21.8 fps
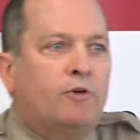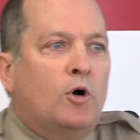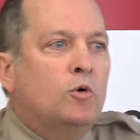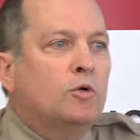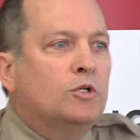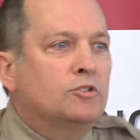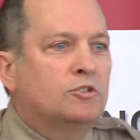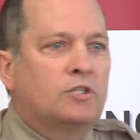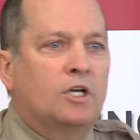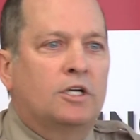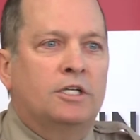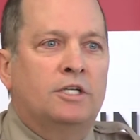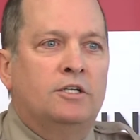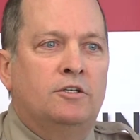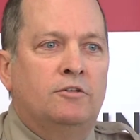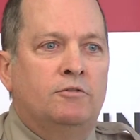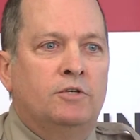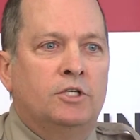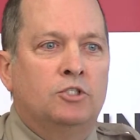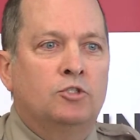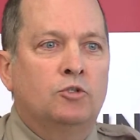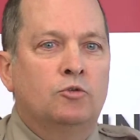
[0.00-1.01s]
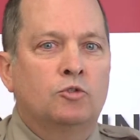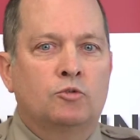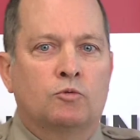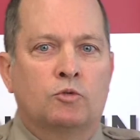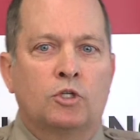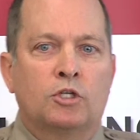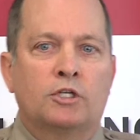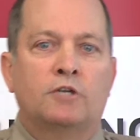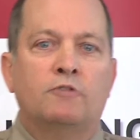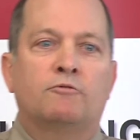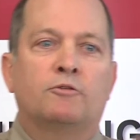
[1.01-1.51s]
focused on individuals. We're
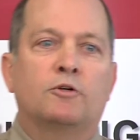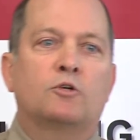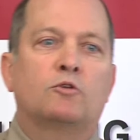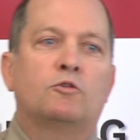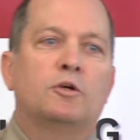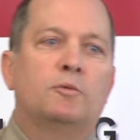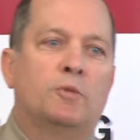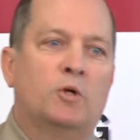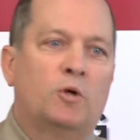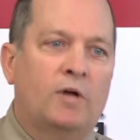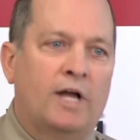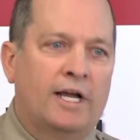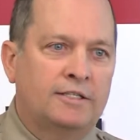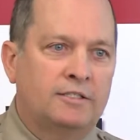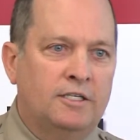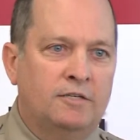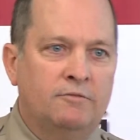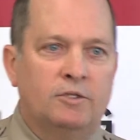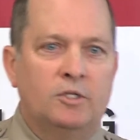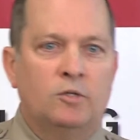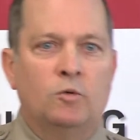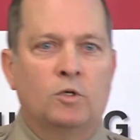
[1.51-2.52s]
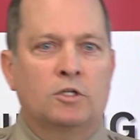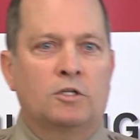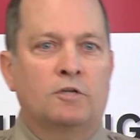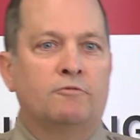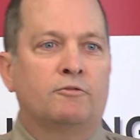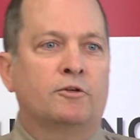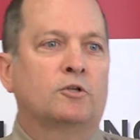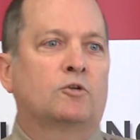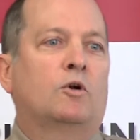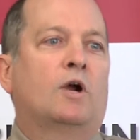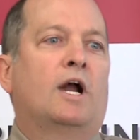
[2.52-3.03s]
looking for criminal activity. We're looking
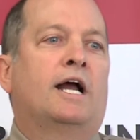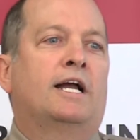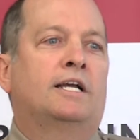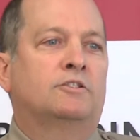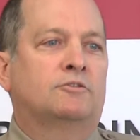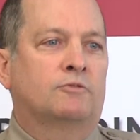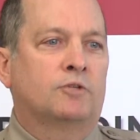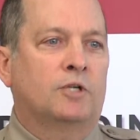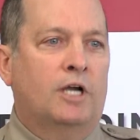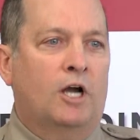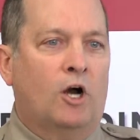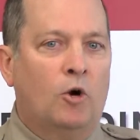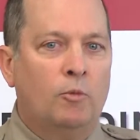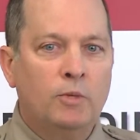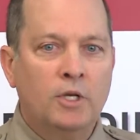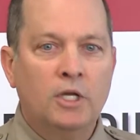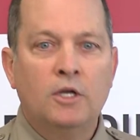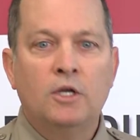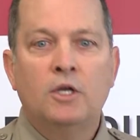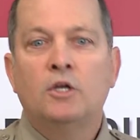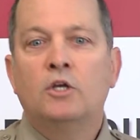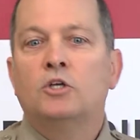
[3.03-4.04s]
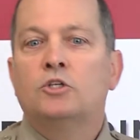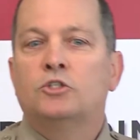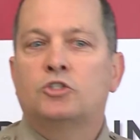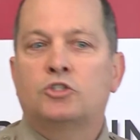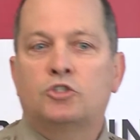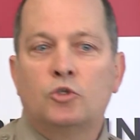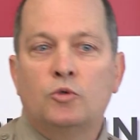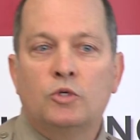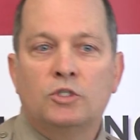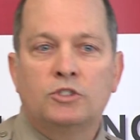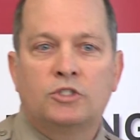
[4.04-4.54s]
for cries for help.
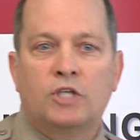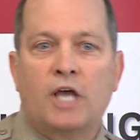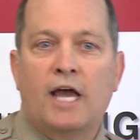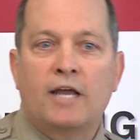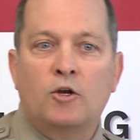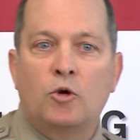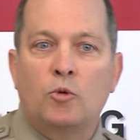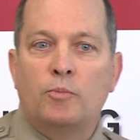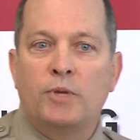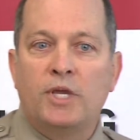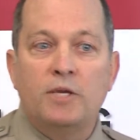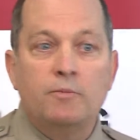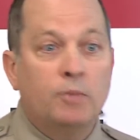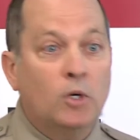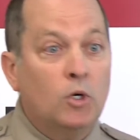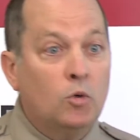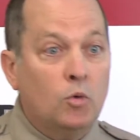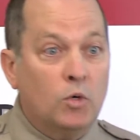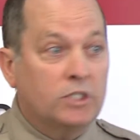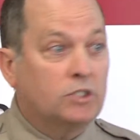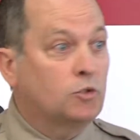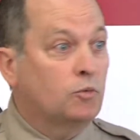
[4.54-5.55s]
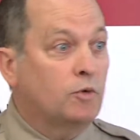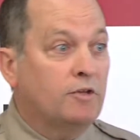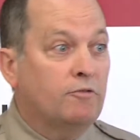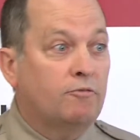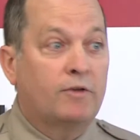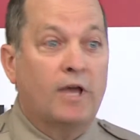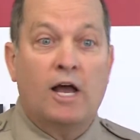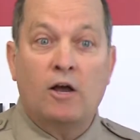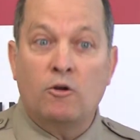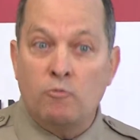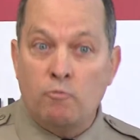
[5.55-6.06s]
Suicidal people, which we
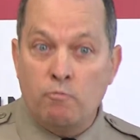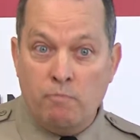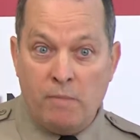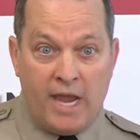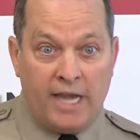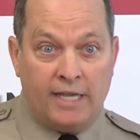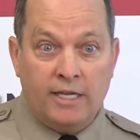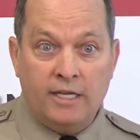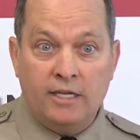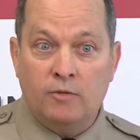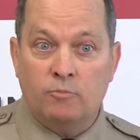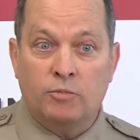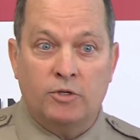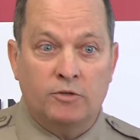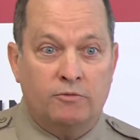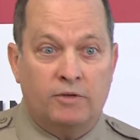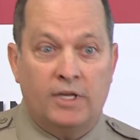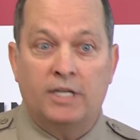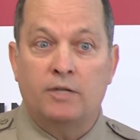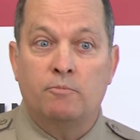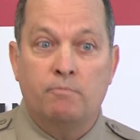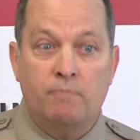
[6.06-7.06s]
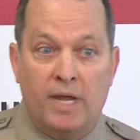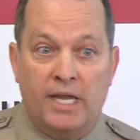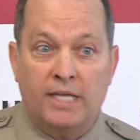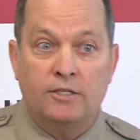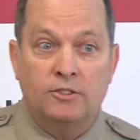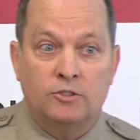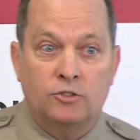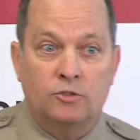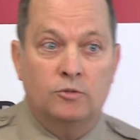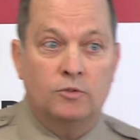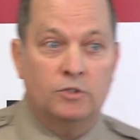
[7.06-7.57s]
found many and prevented
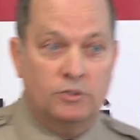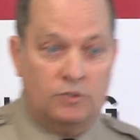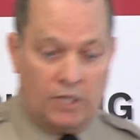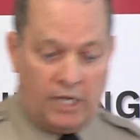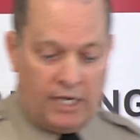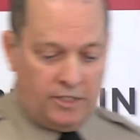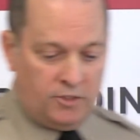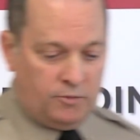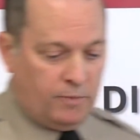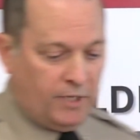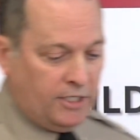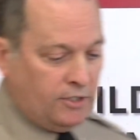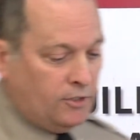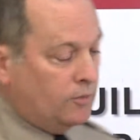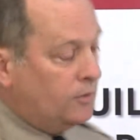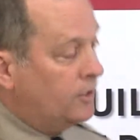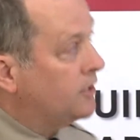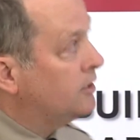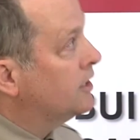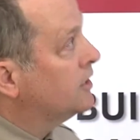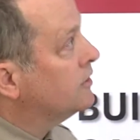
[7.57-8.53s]
many suicides by doing